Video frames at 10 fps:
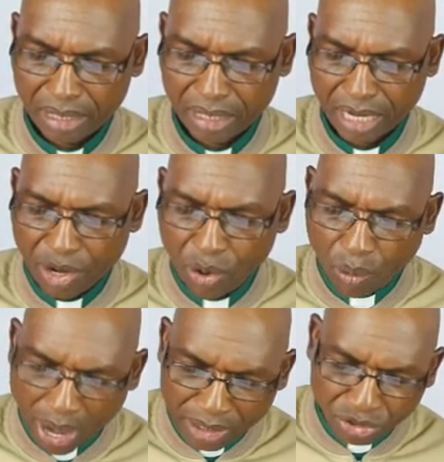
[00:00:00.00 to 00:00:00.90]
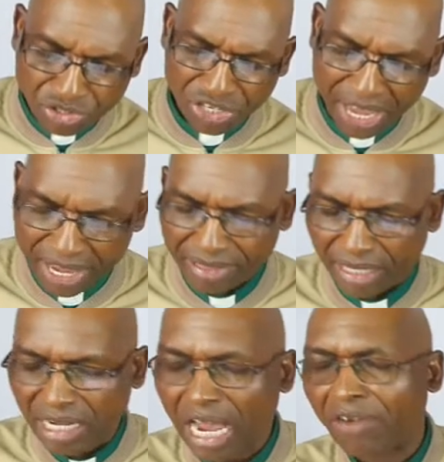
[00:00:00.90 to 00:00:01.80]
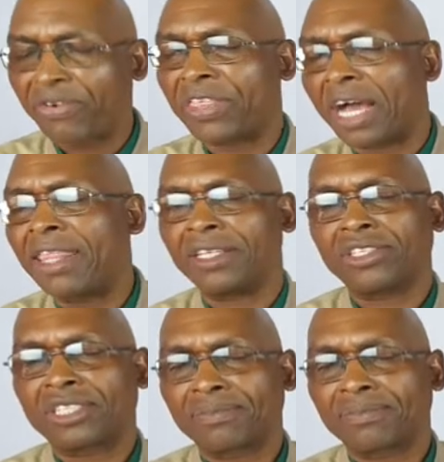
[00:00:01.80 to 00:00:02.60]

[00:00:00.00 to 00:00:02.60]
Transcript: And we want to share that love with others.